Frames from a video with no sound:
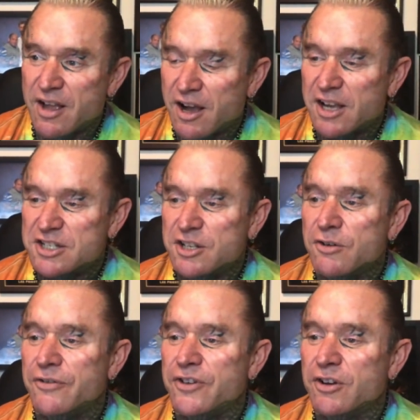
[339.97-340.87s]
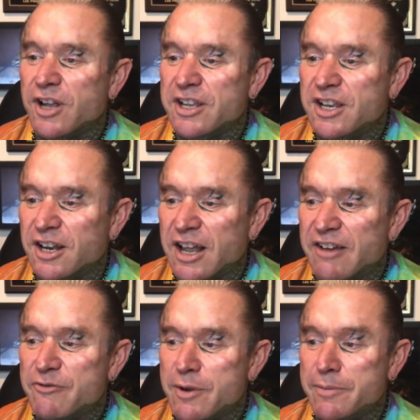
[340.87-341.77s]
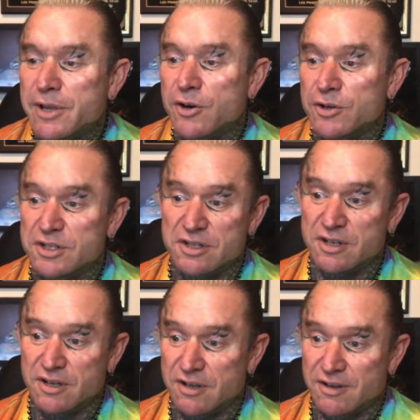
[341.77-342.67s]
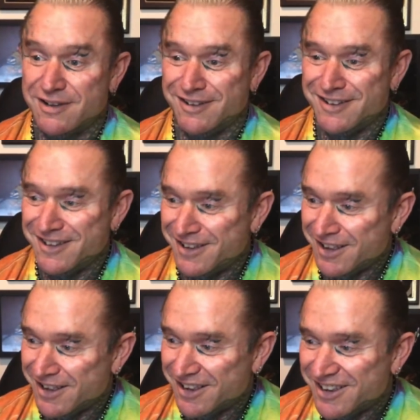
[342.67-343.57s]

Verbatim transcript: I still feel like you love me.